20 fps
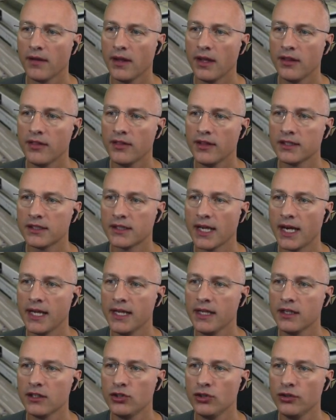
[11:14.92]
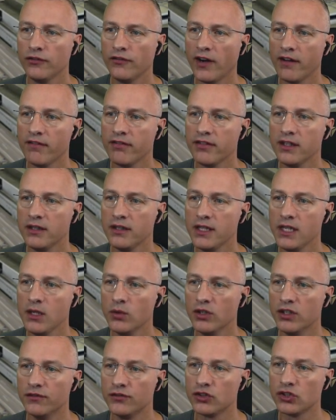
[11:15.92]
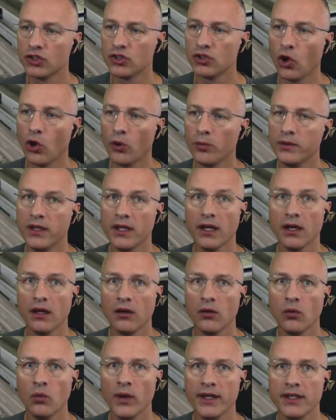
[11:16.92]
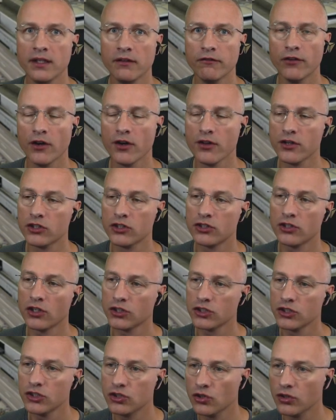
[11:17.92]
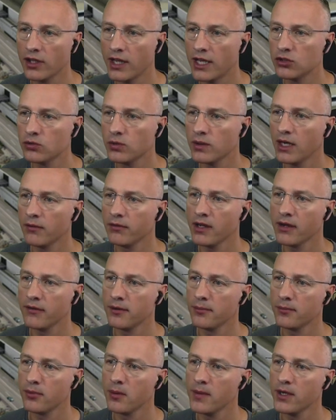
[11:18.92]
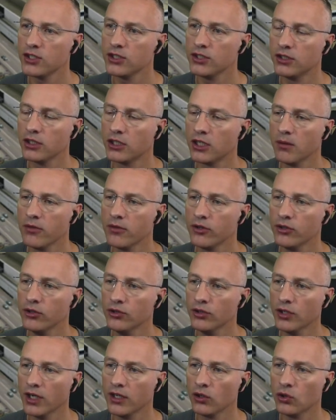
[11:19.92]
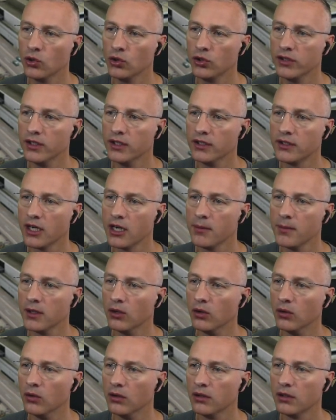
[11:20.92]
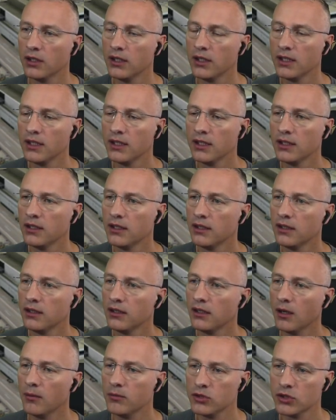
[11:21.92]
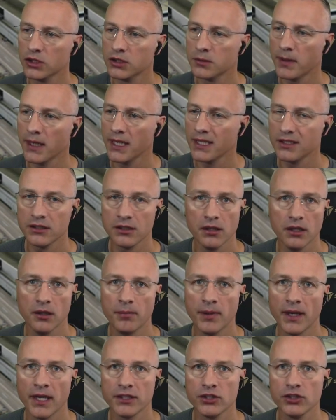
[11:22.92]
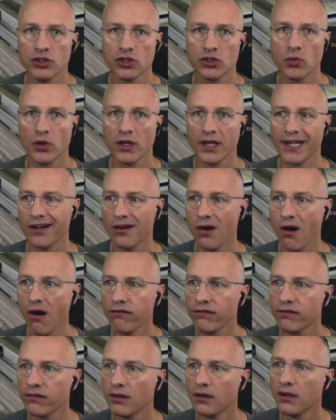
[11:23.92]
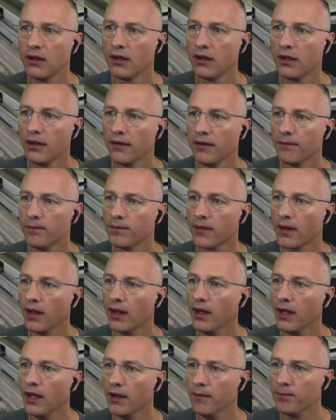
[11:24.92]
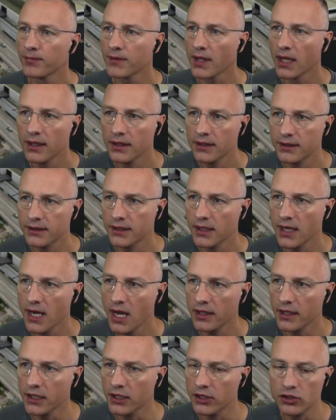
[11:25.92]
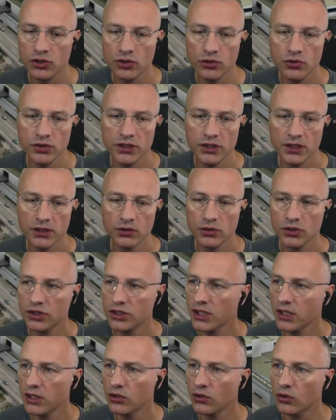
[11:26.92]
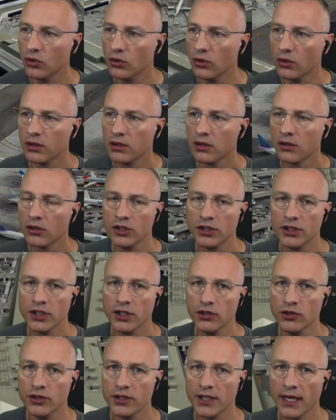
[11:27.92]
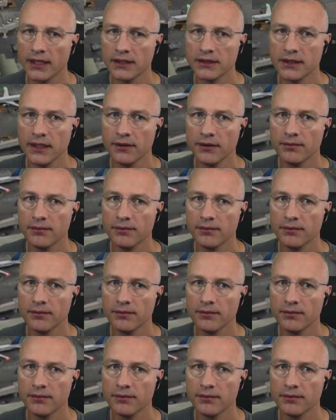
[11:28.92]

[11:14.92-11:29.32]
This guy here, 2533, would have stopped there waiting further instructions, so that's when I'm giving him permission to come through and go to the terminal. I'm sure the passengers want to get off. Denali 200, continue taxi.